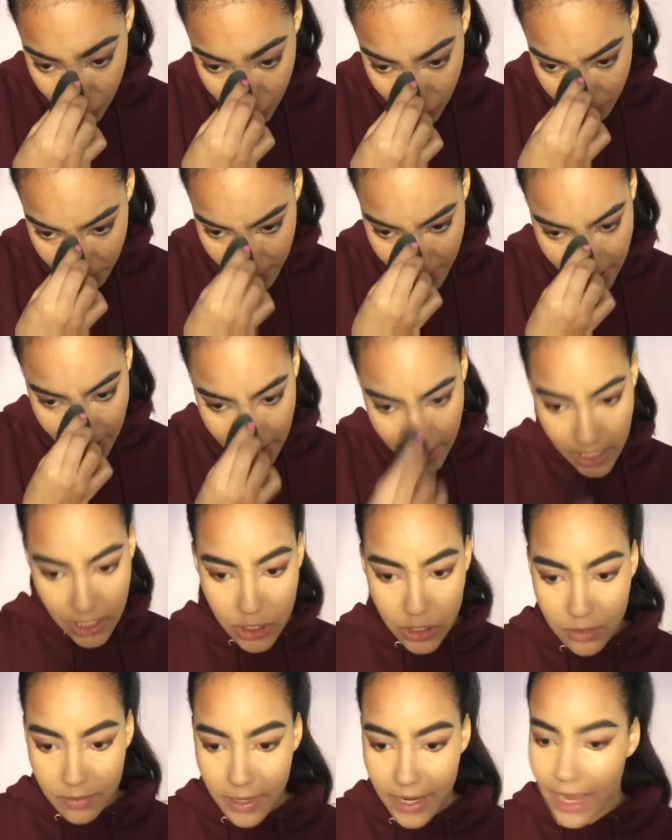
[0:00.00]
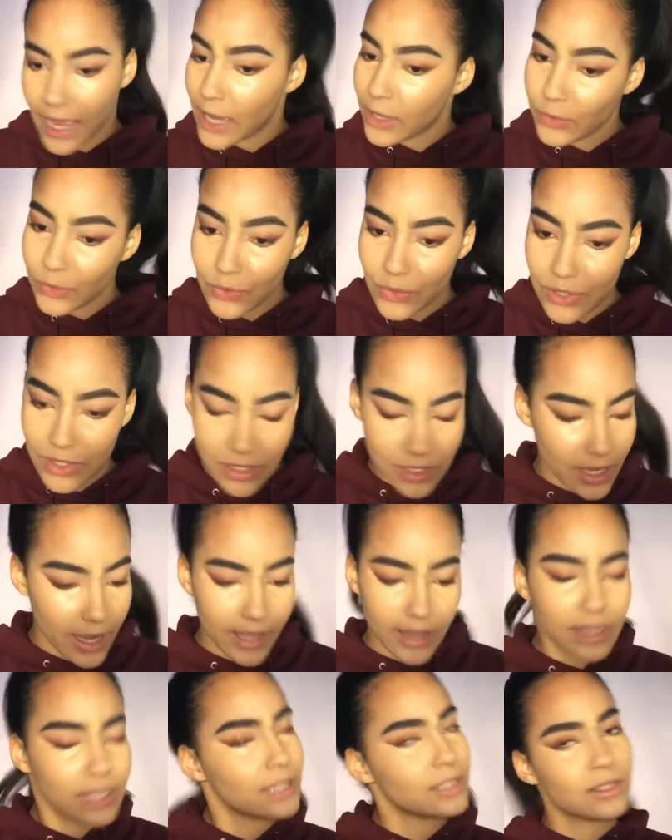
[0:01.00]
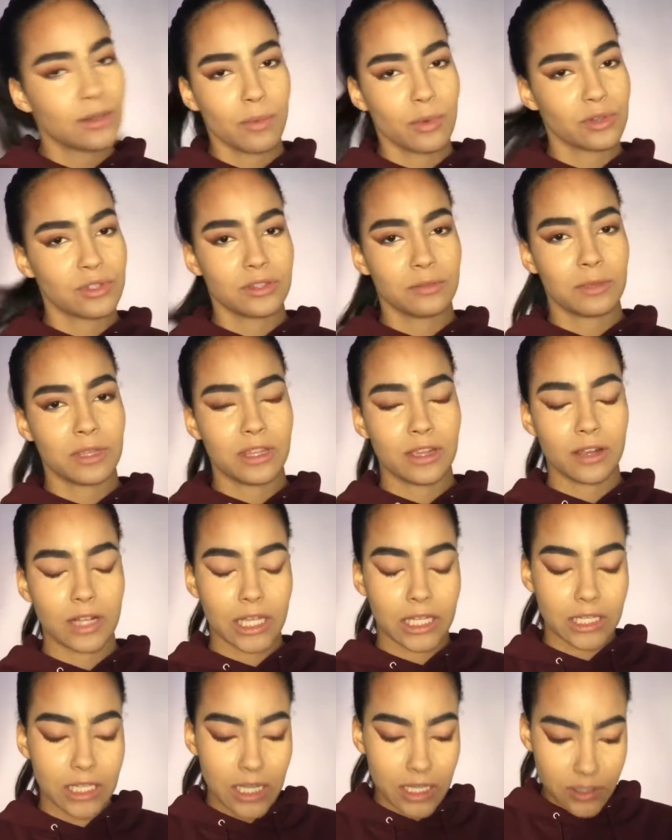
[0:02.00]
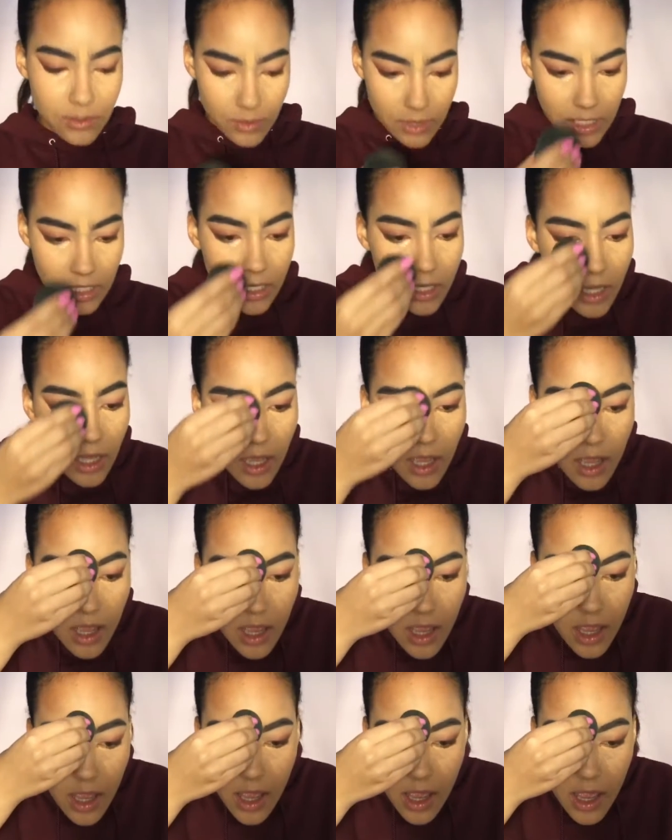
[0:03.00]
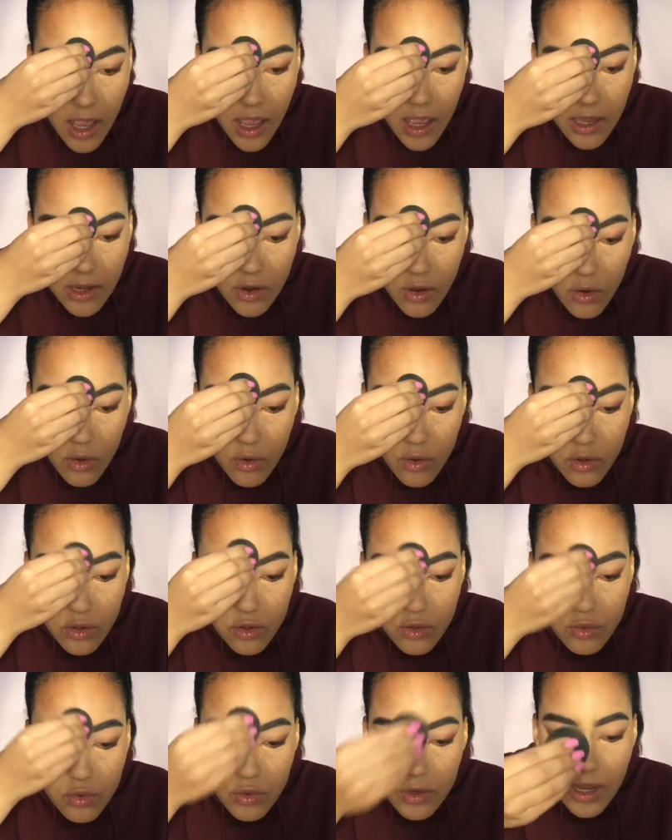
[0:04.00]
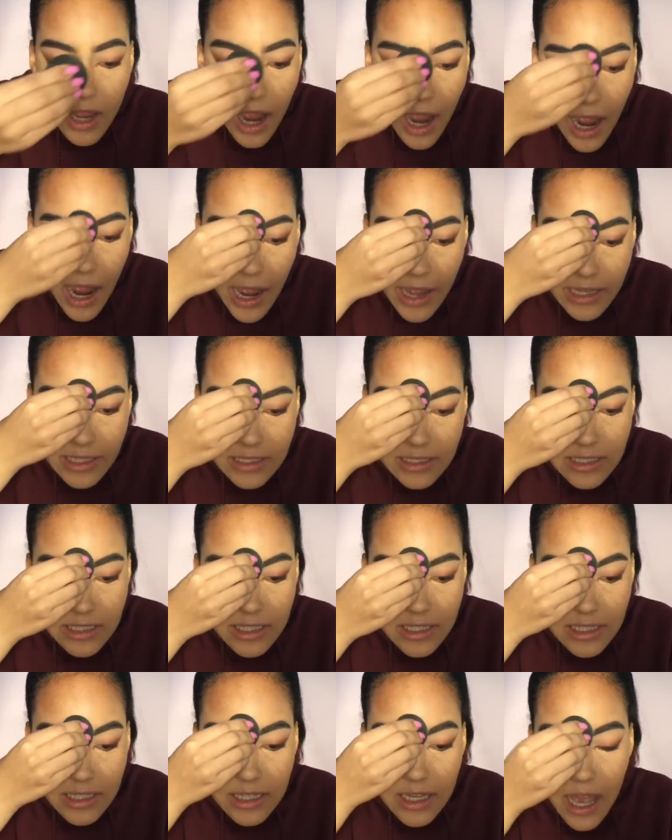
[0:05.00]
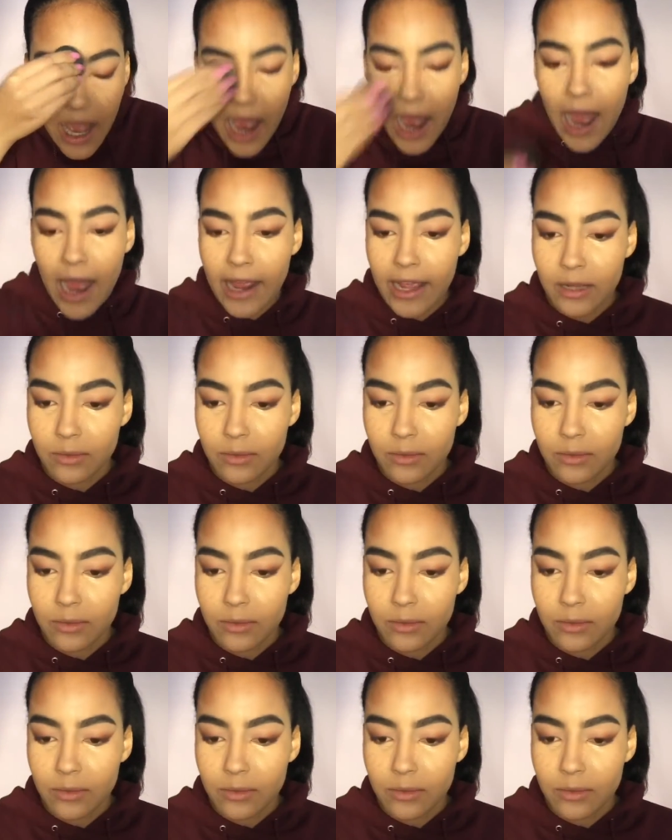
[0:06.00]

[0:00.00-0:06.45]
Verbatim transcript: shipping to my house. I think it's supposed to be there like next week. And you guys, I